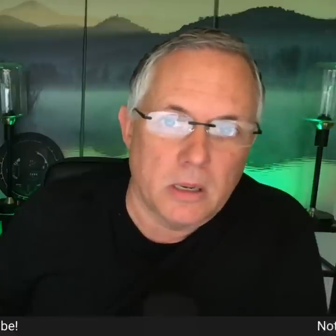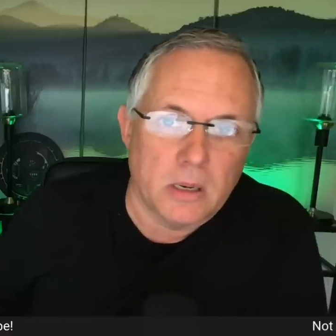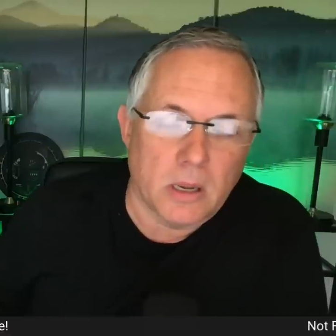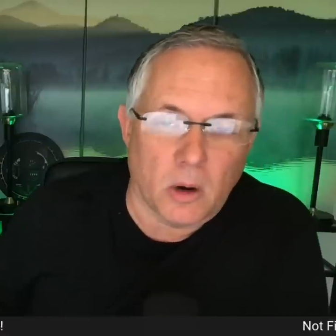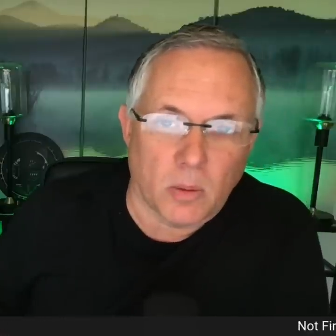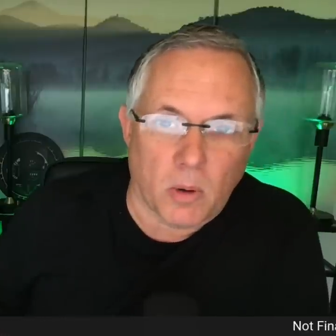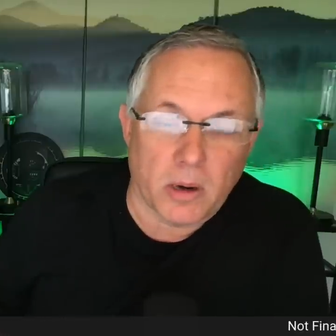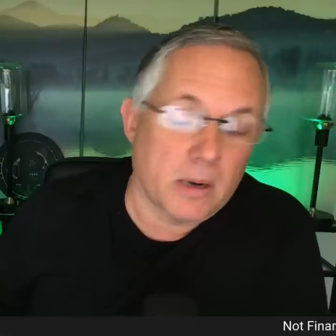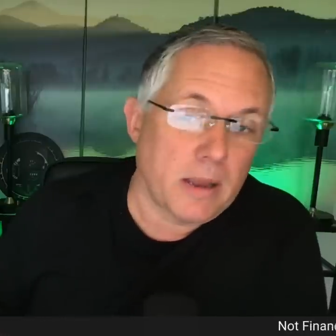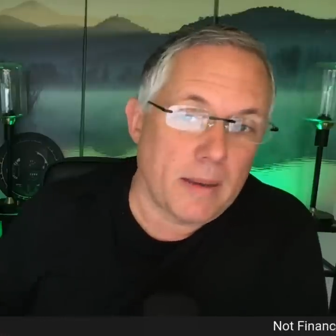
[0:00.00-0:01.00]
dollars
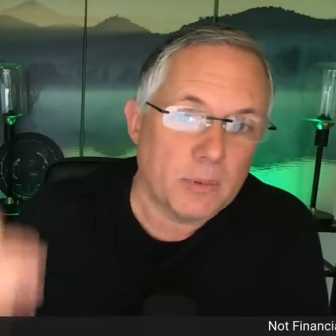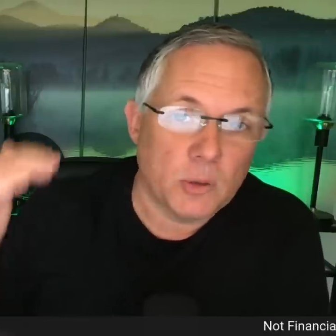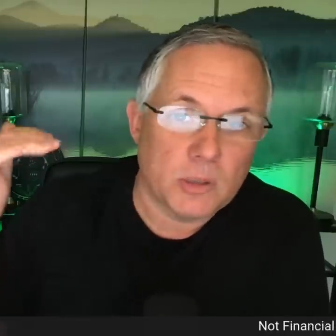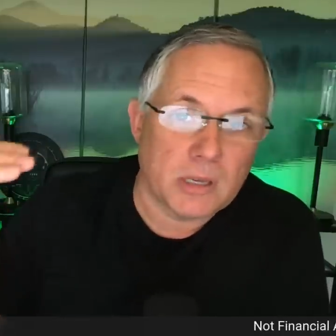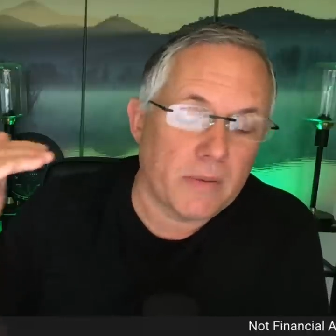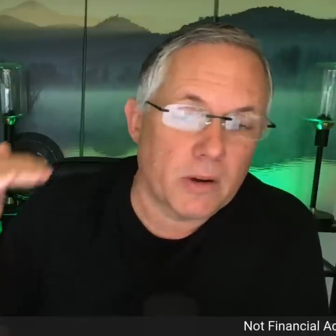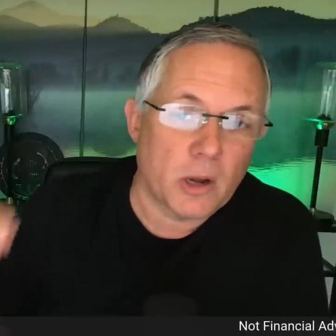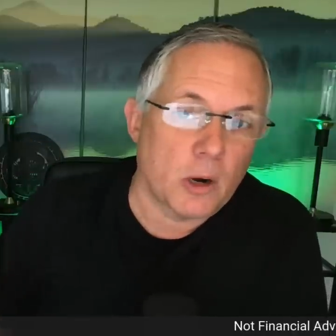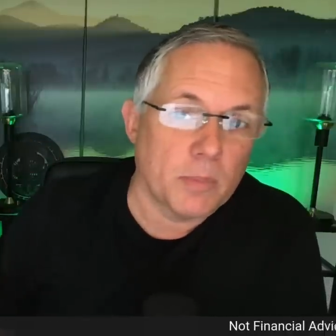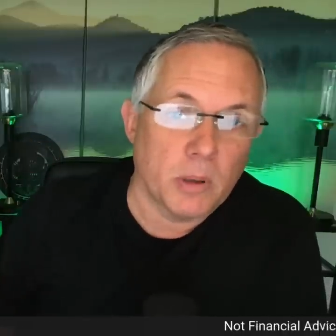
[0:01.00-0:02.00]
market cap to seven
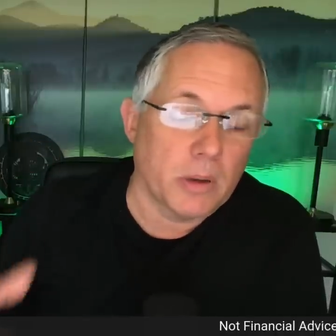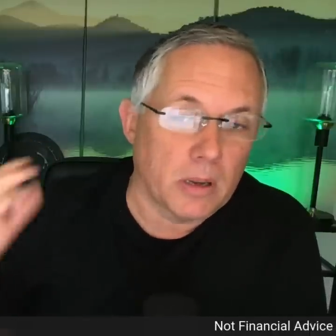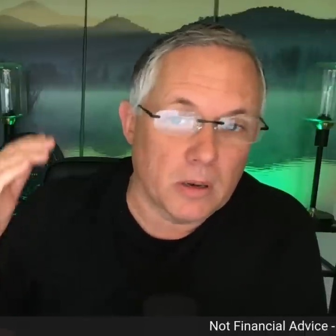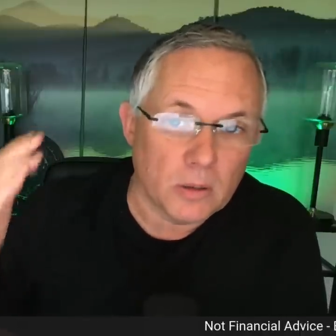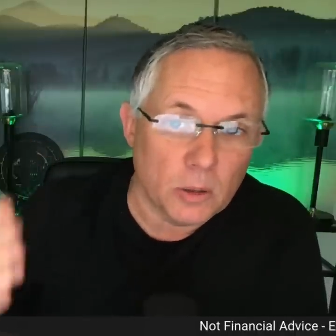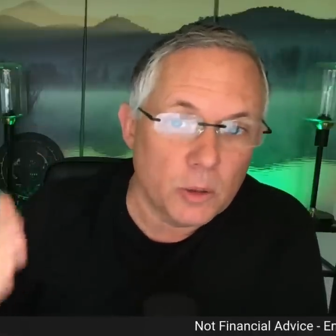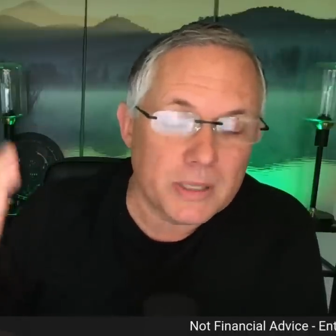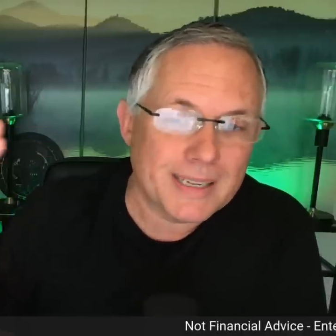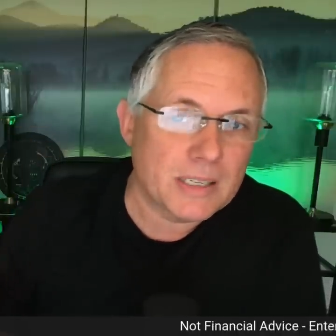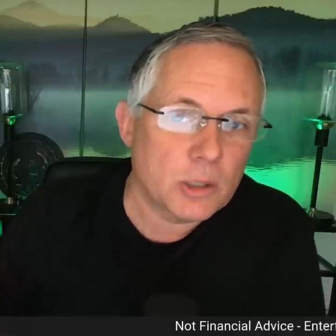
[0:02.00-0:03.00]
hundred billion dollars,
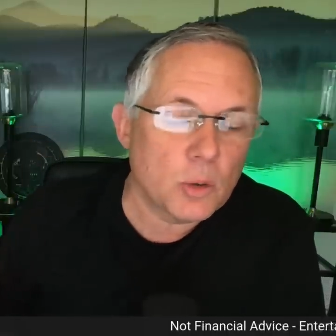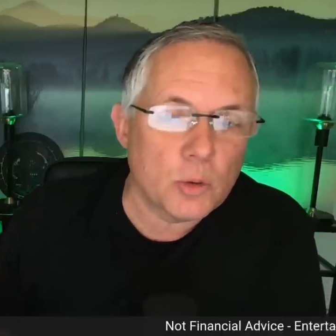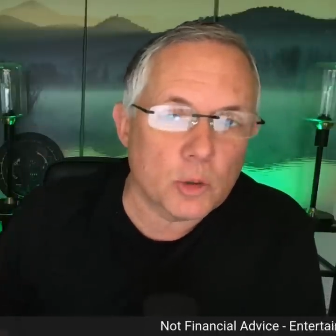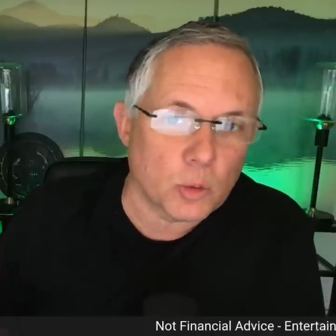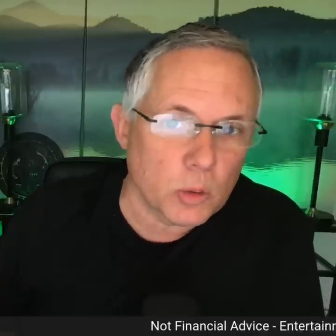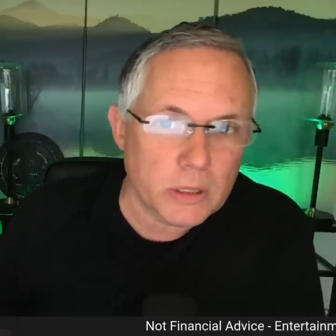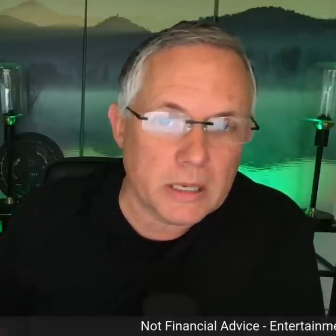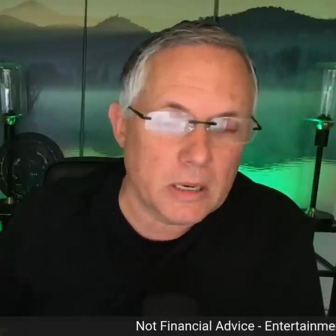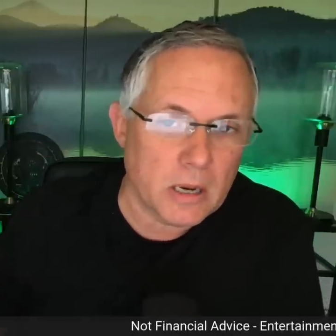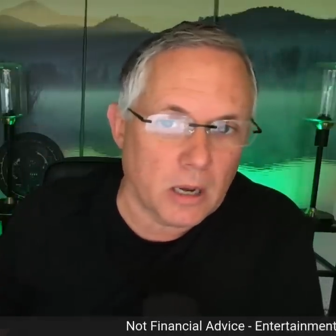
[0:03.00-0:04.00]
losing two
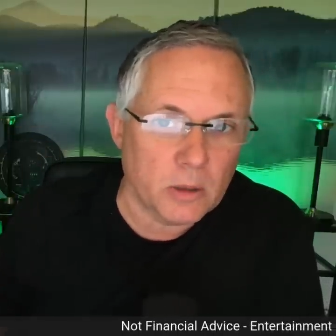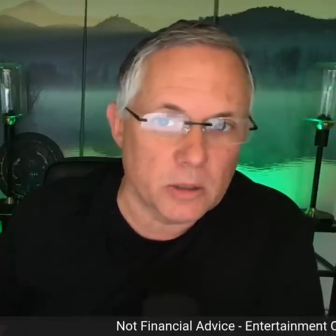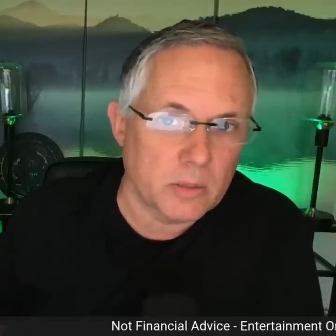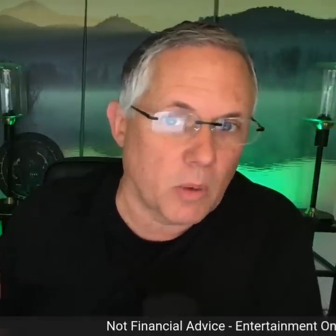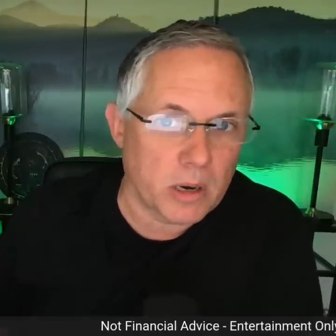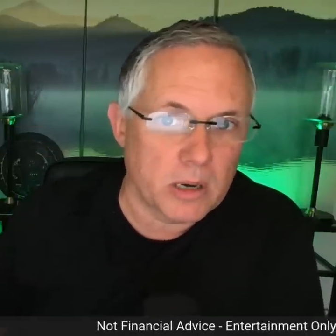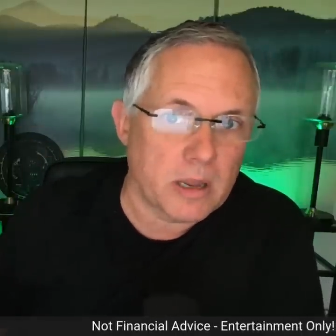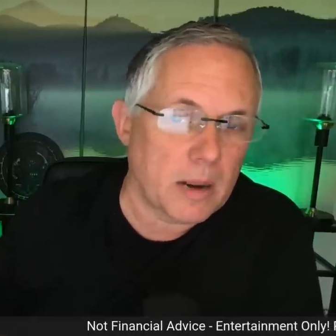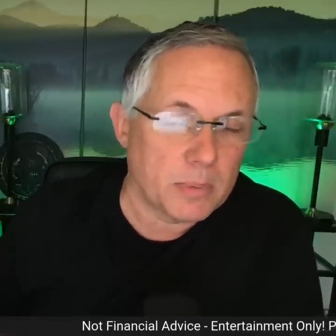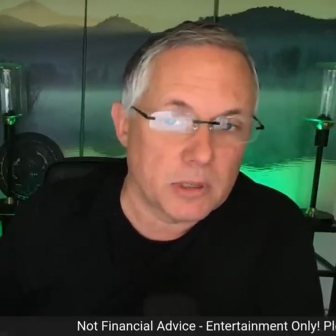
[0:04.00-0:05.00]
trillion dollars in market
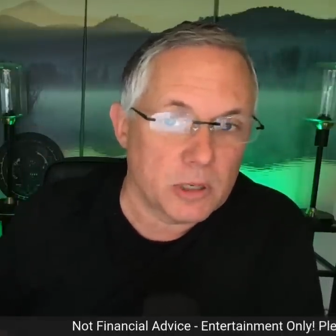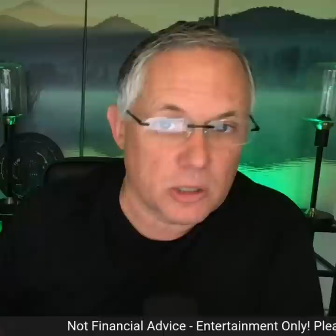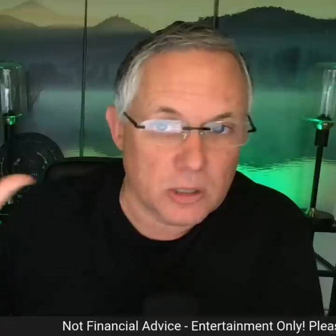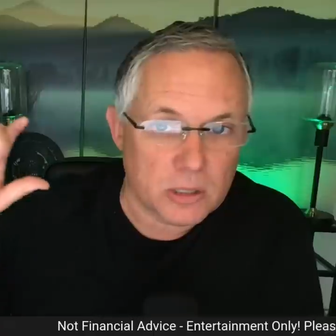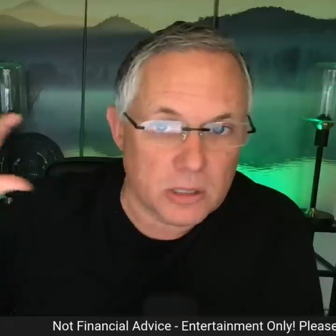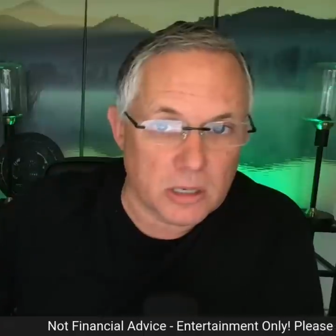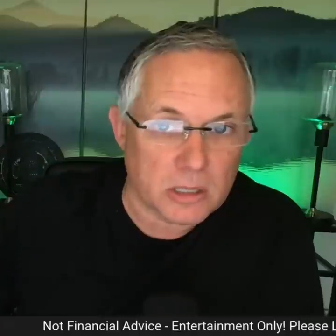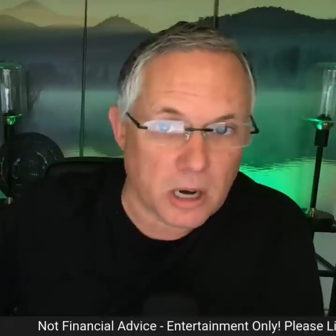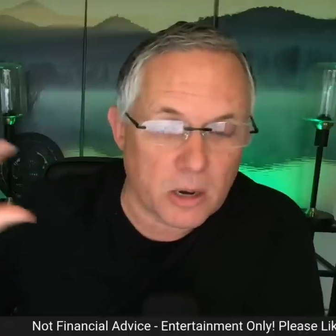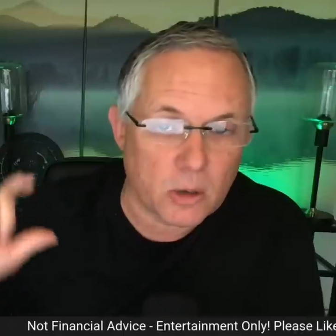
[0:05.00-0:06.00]
capitalization. This is the
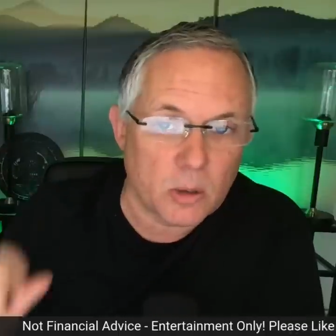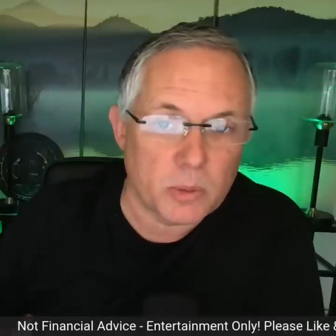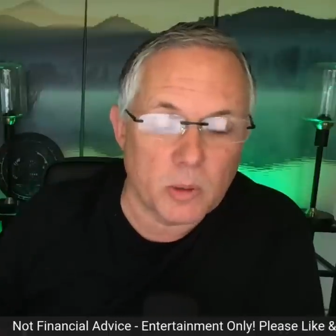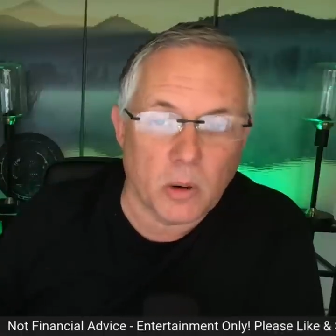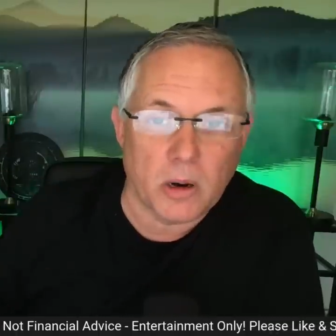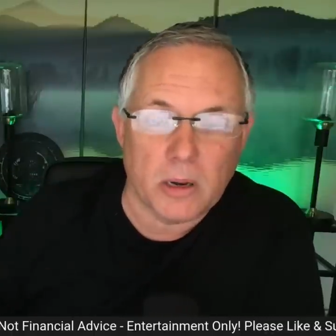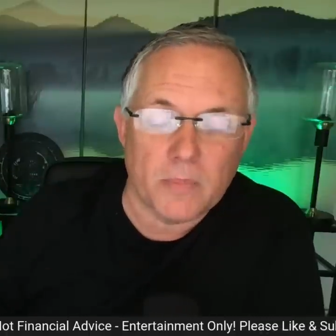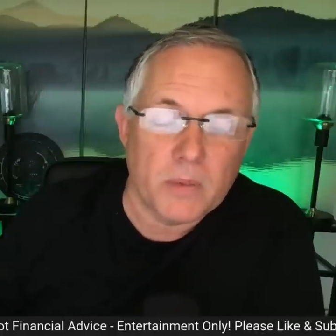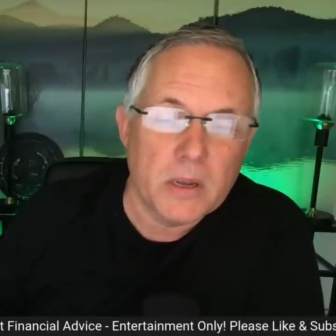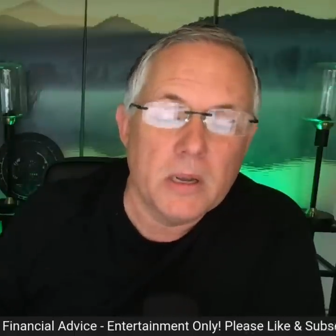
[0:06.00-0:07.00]
entire crypto market.